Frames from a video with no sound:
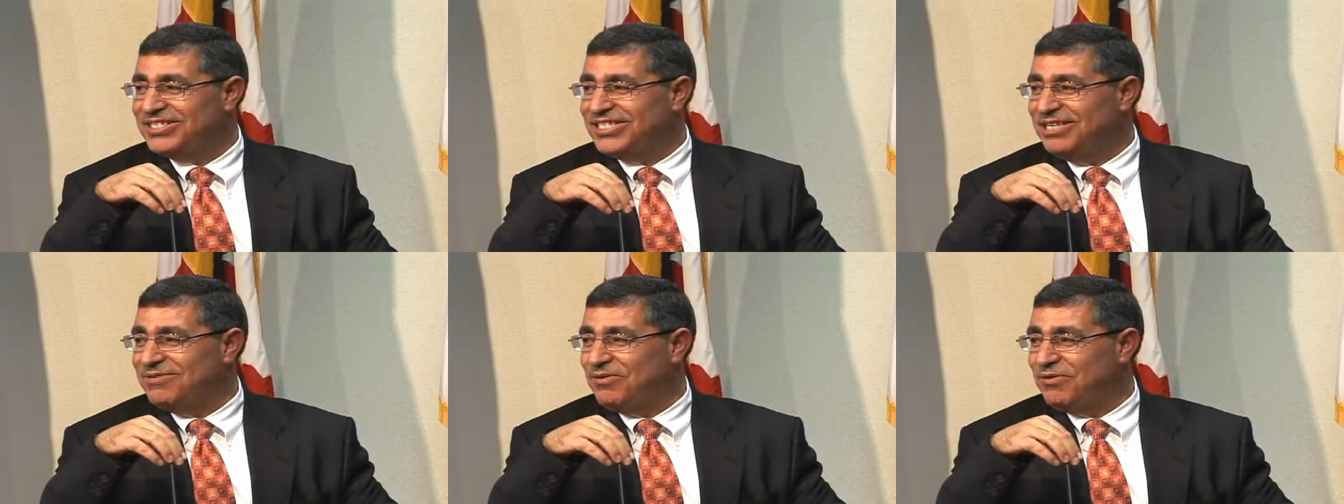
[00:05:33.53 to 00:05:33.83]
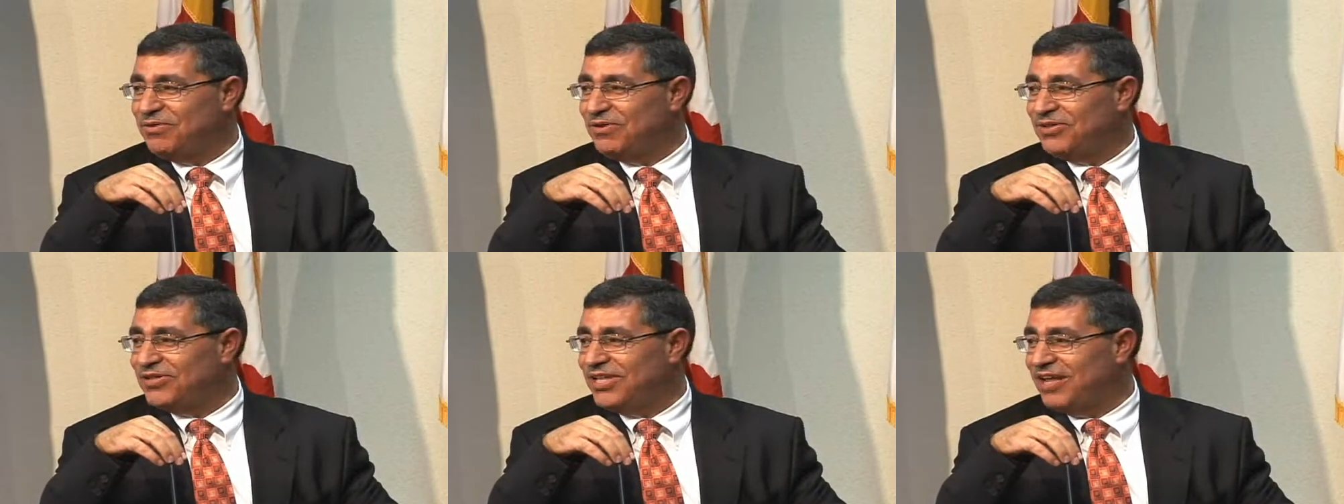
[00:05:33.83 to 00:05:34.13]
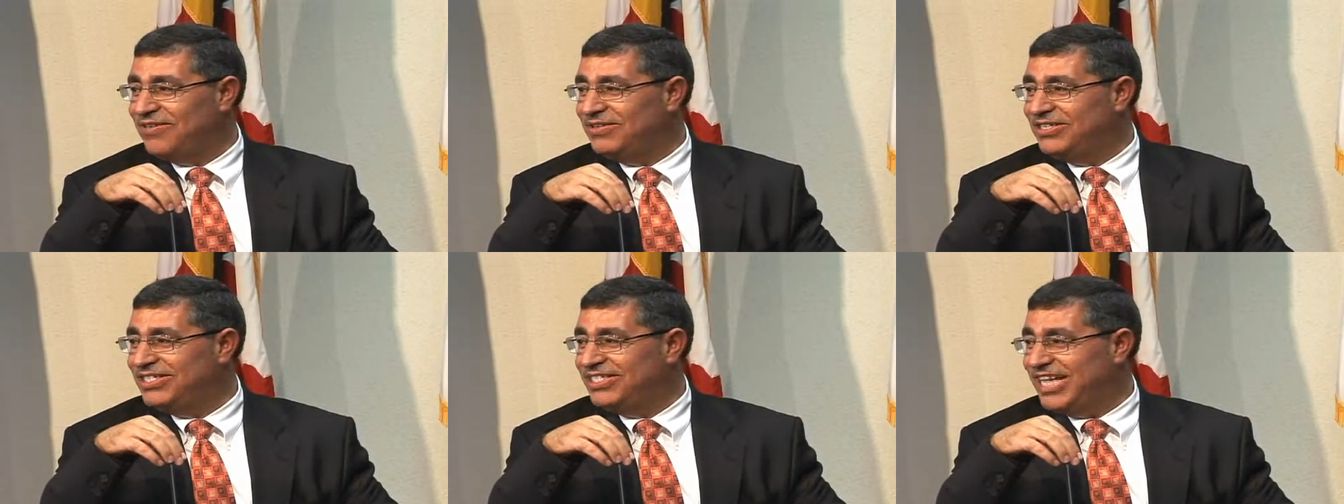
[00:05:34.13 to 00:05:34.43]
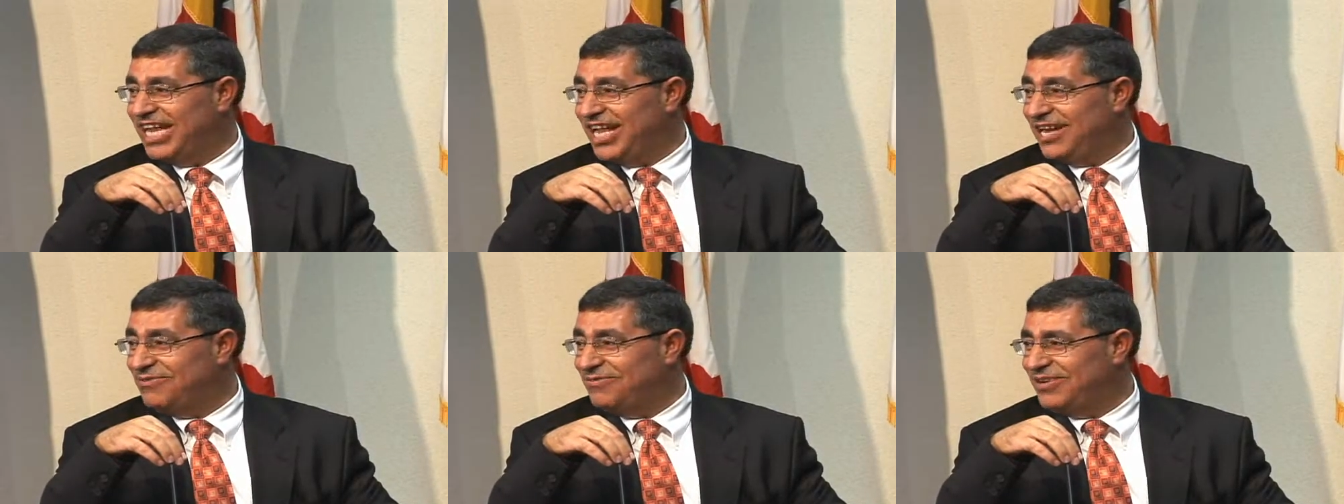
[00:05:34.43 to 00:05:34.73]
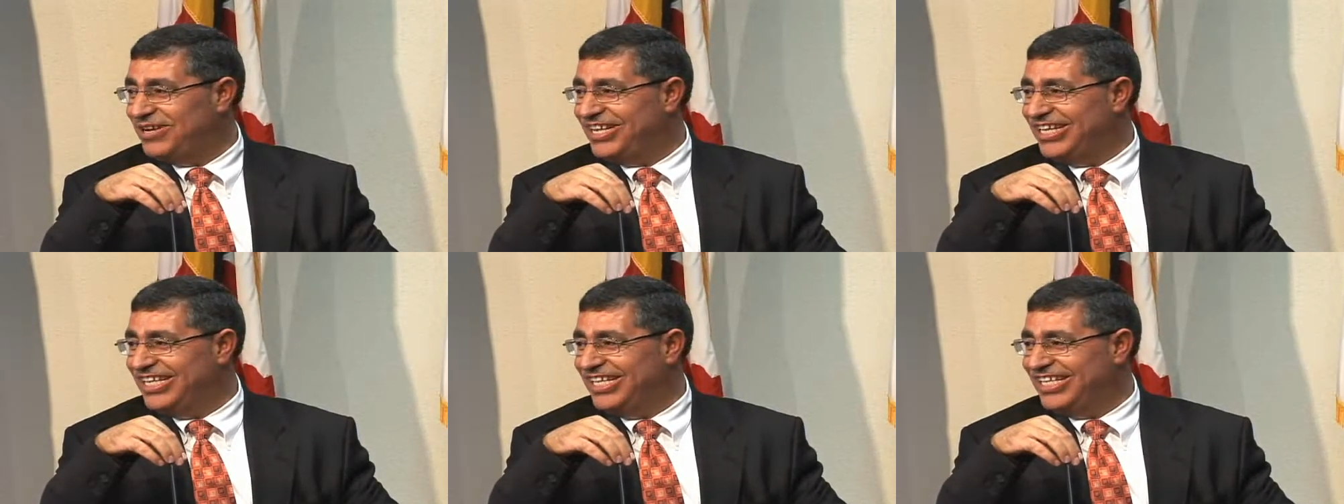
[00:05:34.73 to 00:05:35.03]
Seaman wanted to have it
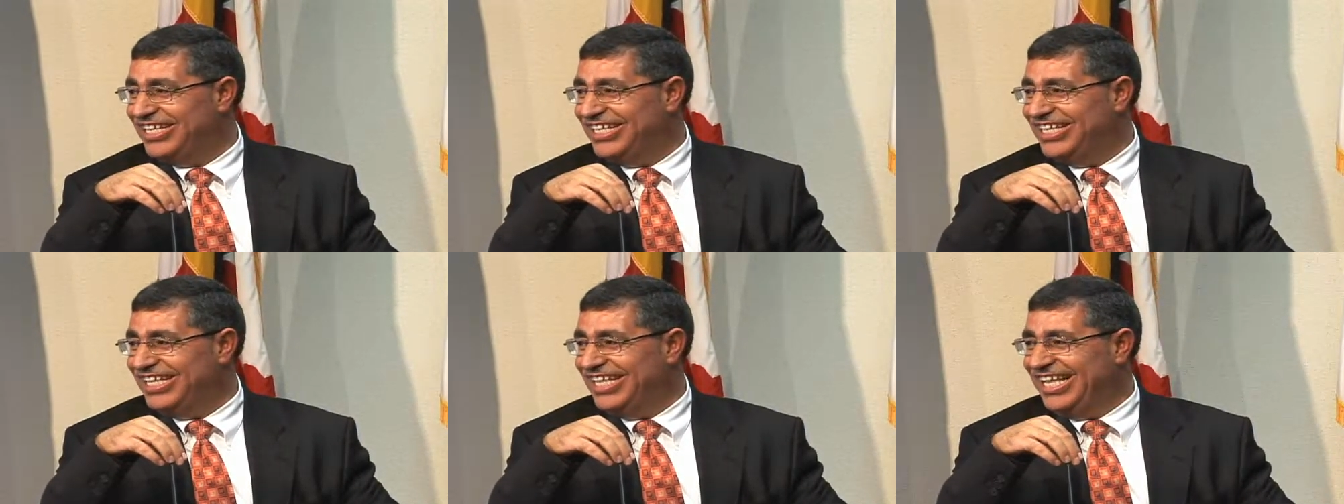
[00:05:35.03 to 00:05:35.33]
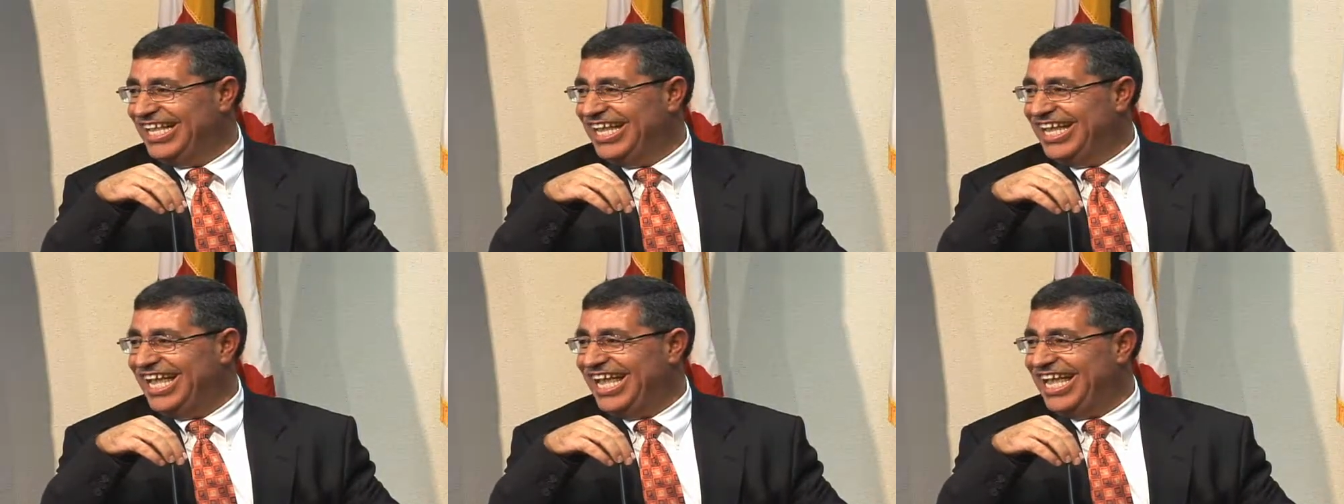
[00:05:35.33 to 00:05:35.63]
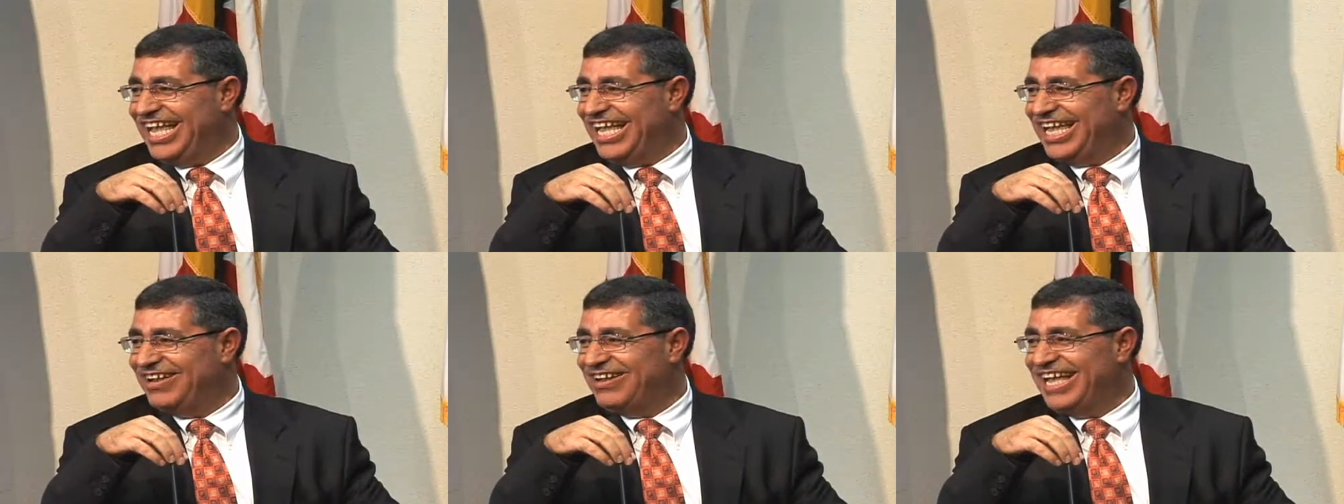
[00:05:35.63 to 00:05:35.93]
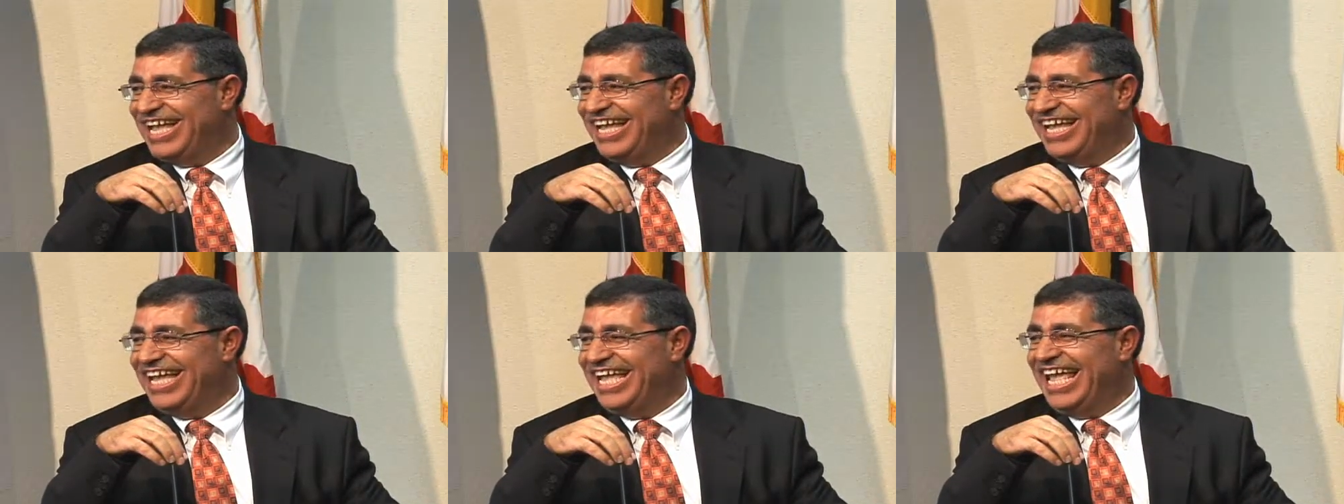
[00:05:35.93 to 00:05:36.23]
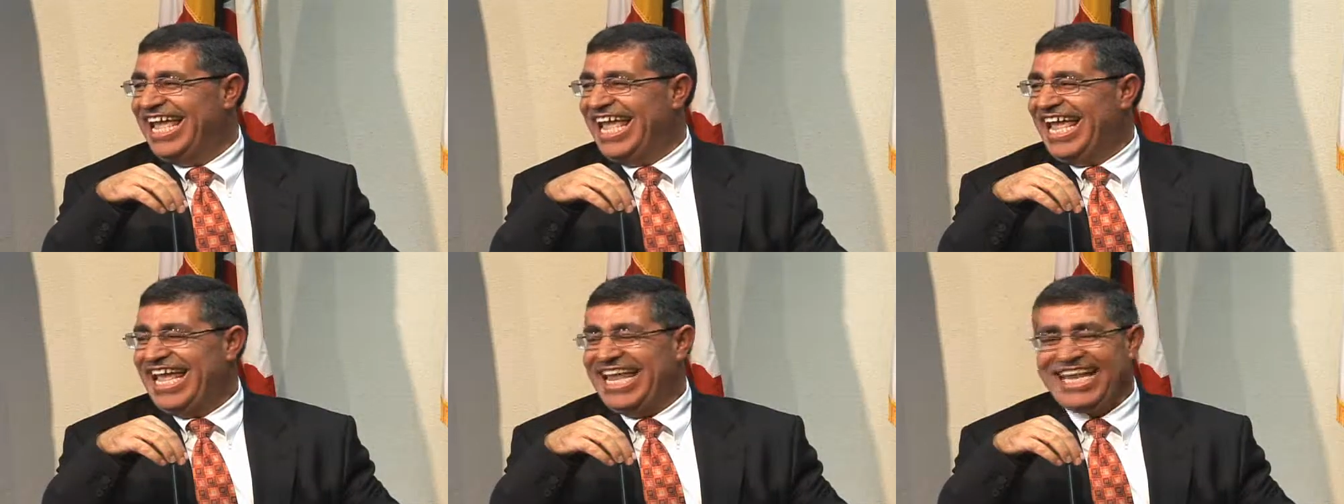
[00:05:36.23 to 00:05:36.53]
January,
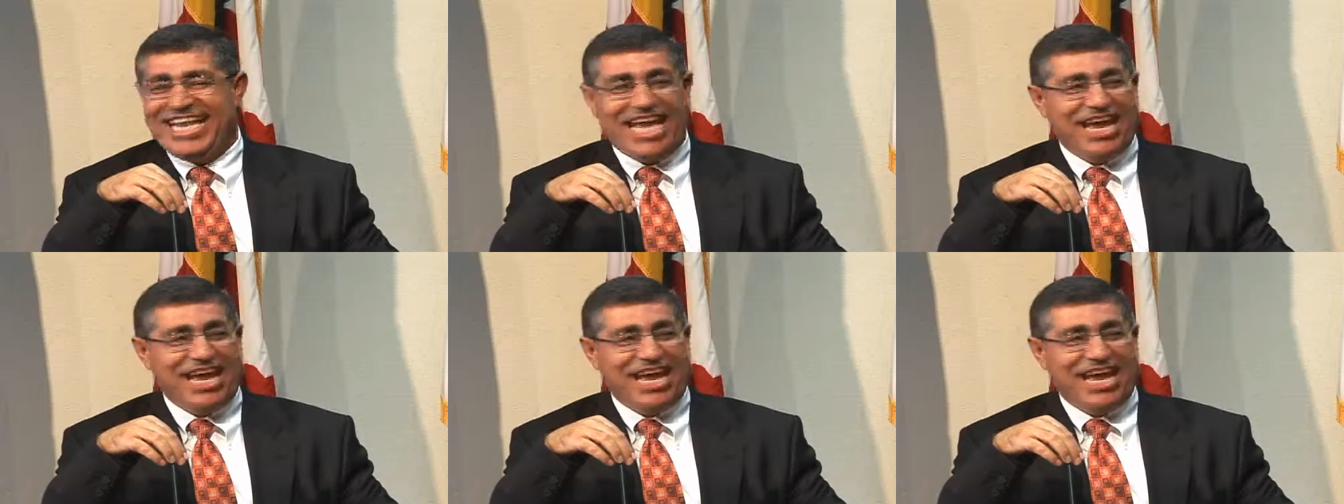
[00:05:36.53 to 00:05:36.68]
he